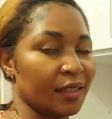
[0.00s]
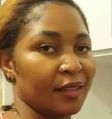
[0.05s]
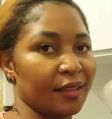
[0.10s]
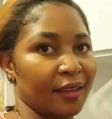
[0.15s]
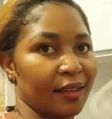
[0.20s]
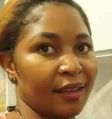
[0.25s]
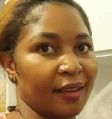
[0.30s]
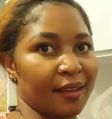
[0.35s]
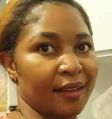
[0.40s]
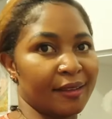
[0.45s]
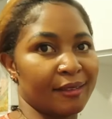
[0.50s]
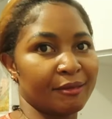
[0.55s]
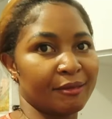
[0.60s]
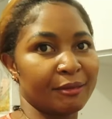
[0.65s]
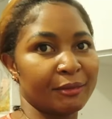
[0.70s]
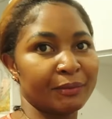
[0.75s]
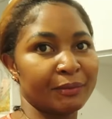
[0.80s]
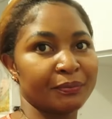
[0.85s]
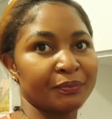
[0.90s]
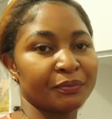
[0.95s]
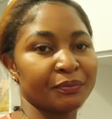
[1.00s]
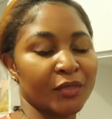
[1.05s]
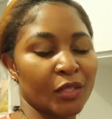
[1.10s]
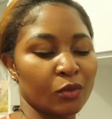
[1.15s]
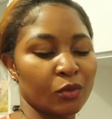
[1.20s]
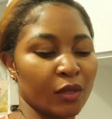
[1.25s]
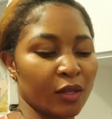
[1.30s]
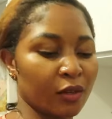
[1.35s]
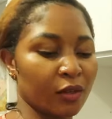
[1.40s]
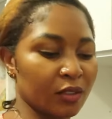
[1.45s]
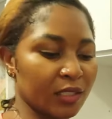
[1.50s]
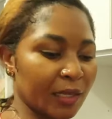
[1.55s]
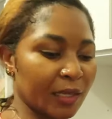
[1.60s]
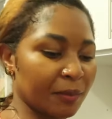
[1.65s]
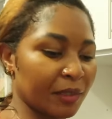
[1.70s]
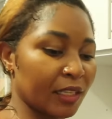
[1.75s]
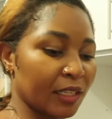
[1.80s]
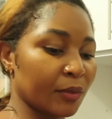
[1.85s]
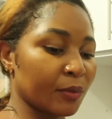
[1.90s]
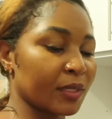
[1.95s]
Yeah, so I got
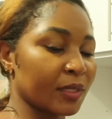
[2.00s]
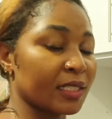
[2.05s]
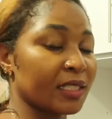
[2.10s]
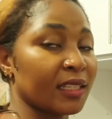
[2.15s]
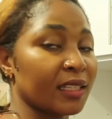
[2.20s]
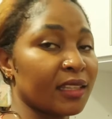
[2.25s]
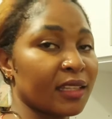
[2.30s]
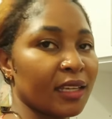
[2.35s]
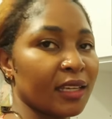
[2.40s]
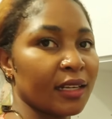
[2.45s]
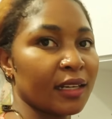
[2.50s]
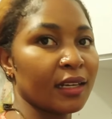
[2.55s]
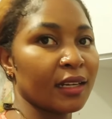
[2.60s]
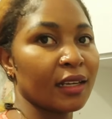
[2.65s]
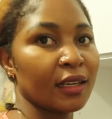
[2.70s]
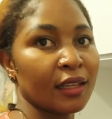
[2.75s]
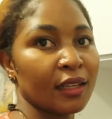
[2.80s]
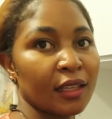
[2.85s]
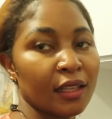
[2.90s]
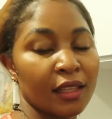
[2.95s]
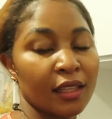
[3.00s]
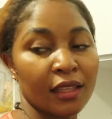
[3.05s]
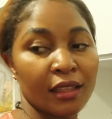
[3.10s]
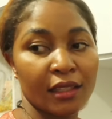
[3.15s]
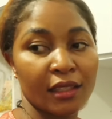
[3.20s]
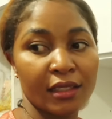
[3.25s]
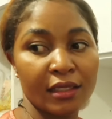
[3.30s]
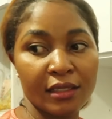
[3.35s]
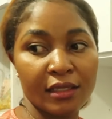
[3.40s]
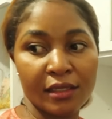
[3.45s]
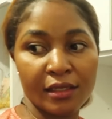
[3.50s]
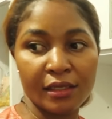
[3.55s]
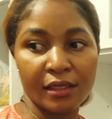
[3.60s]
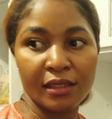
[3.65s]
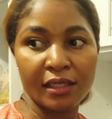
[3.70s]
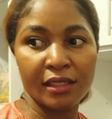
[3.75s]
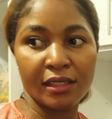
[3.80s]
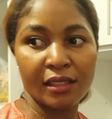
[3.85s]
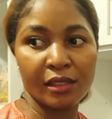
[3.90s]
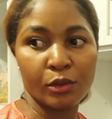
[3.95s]
some kiwis, and then
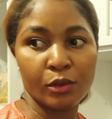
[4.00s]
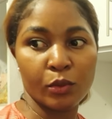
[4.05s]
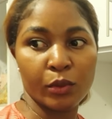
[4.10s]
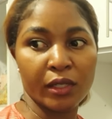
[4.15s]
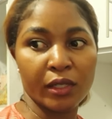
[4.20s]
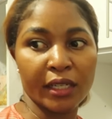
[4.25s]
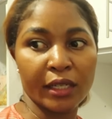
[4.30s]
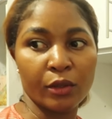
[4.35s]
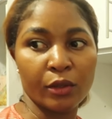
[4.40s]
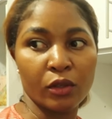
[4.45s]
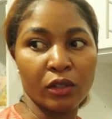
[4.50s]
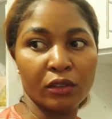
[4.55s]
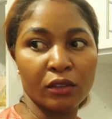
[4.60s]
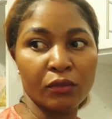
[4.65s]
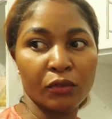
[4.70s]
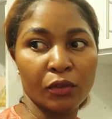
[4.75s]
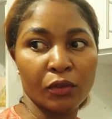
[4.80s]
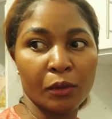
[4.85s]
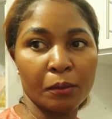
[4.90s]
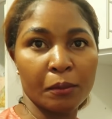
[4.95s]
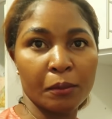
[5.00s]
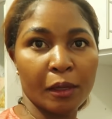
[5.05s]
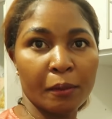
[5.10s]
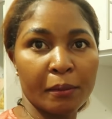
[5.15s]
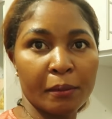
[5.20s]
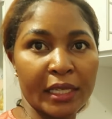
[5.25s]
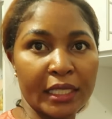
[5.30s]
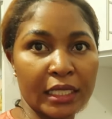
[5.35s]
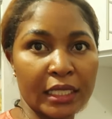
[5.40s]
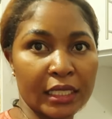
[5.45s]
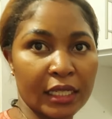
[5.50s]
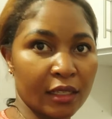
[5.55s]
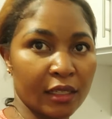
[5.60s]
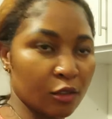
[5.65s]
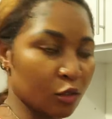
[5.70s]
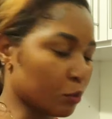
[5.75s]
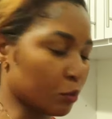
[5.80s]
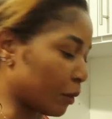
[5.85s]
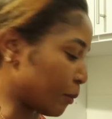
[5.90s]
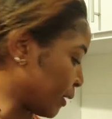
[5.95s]
this is what I got from Best
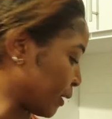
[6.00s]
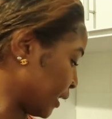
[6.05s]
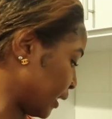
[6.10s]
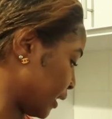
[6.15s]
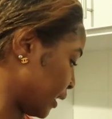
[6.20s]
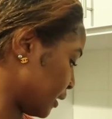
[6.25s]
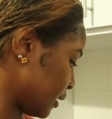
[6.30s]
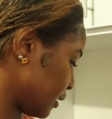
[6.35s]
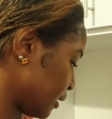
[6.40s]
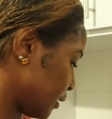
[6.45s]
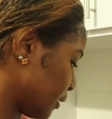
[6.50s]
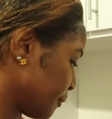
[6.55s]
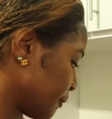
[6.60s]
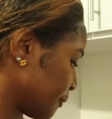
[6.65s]
9 supermarket.